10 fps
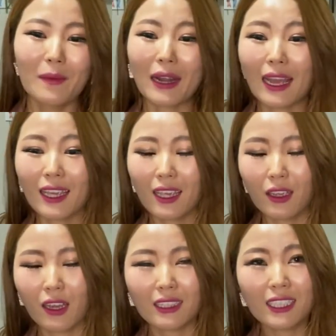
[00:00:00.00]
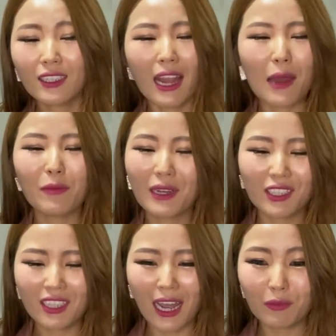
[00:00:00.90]
but I uh, didn't have
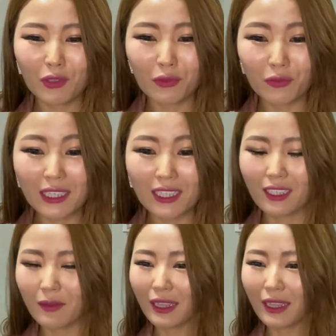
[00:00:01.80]
much time to read.